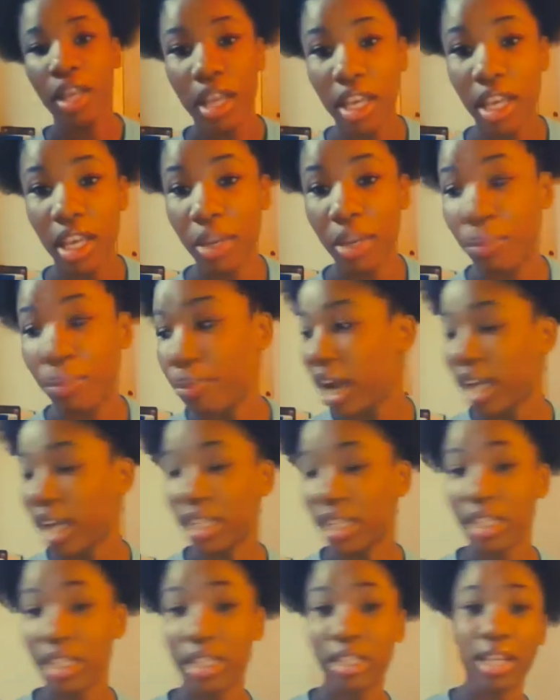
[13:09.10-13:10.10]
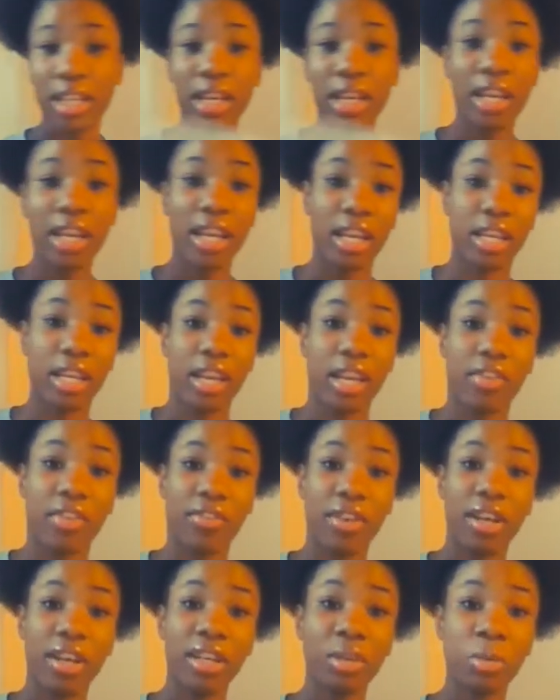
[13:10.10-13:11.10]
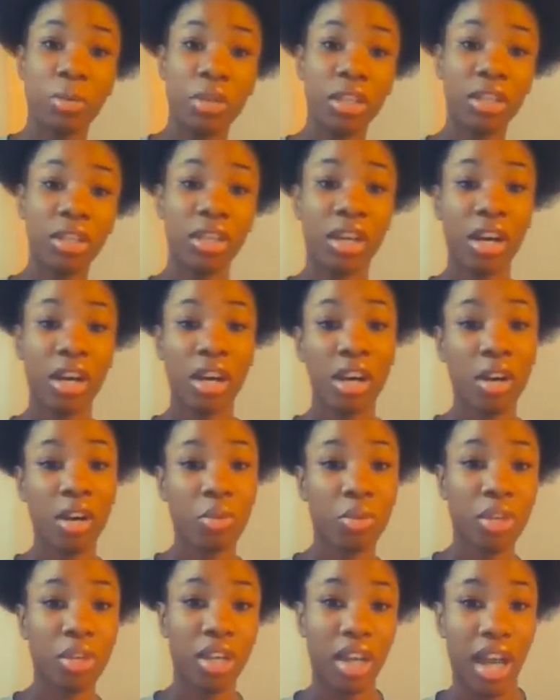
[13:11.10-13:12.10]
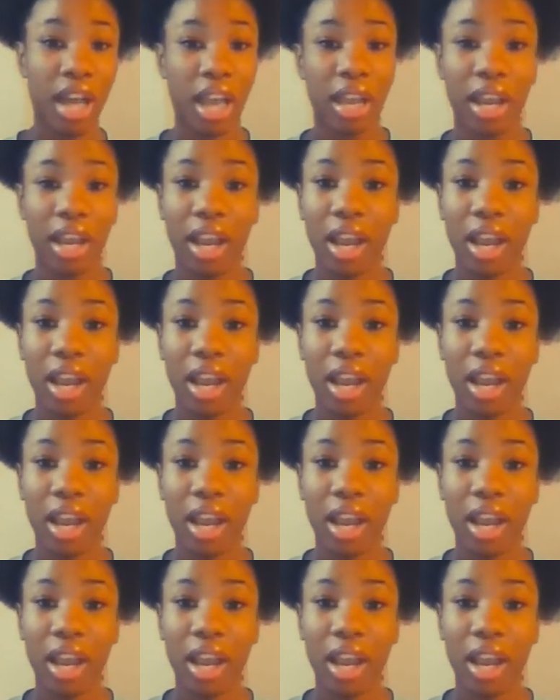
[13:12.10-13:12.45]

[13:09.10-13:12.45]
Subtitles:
in practice. And if any one of y'all wanna like,